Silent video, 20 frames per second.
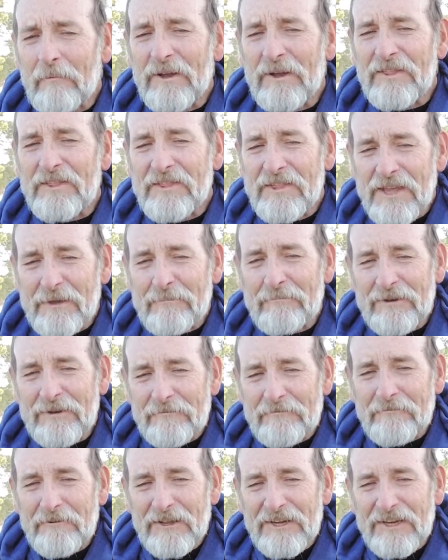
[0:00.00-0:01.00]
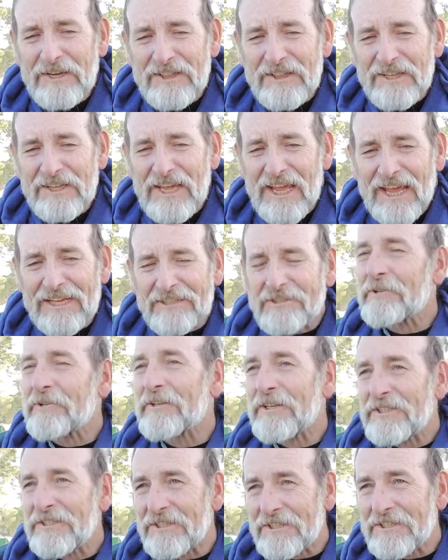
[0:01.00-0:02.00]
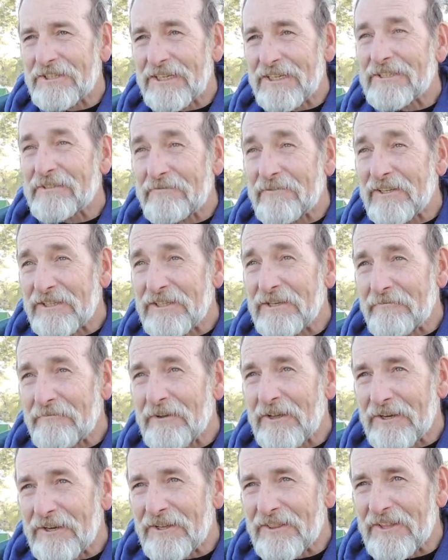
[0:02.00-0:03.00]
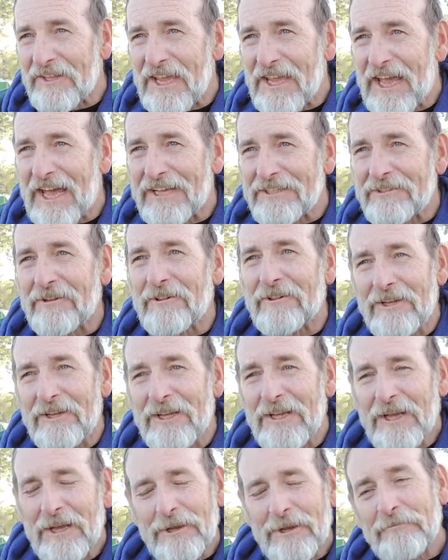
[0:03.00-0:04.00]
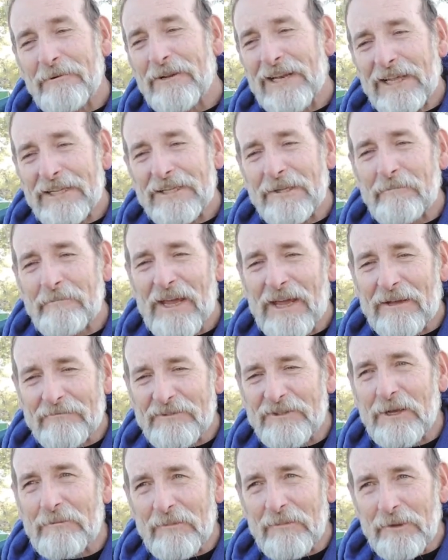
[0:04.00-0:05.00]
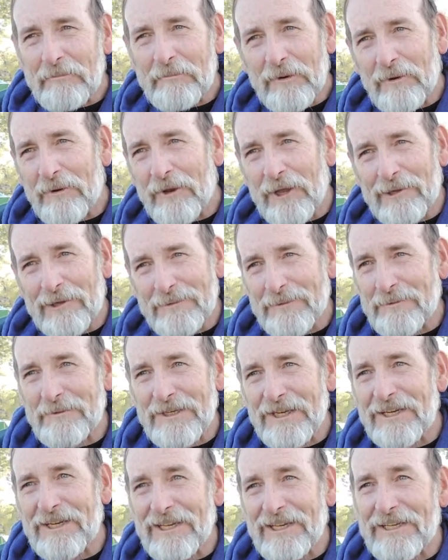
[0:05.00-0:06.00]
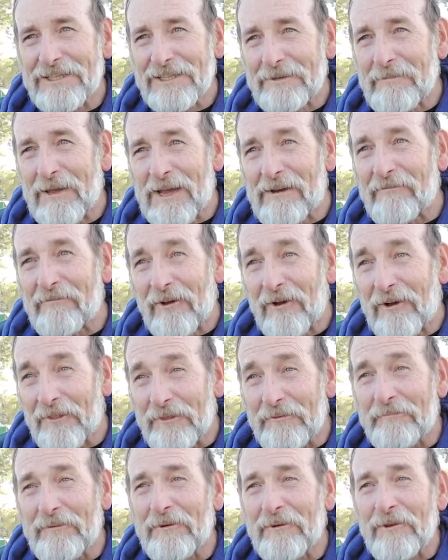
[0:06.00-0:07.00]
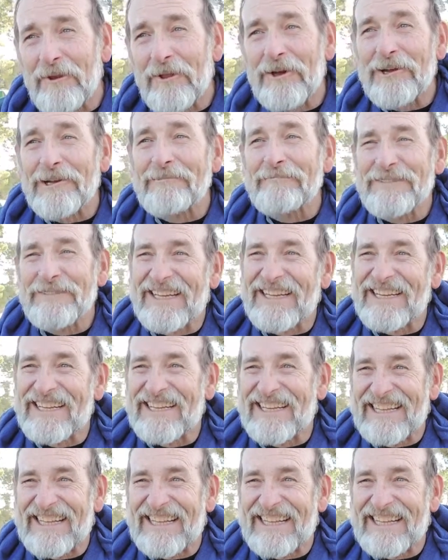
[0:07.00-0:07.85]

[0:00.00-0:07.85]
with them defending the castle, they successfully defended the castle. And we let them have some of the polearms. We didn't let them have all the polearms.